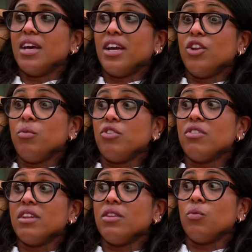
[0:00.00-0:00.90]
I know we
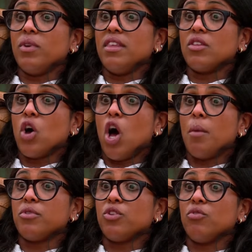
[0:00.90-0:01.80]
just need to win these
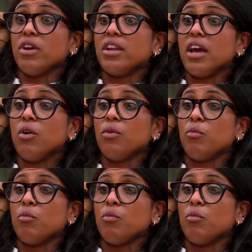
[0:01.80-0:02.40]
comps, dude, right now.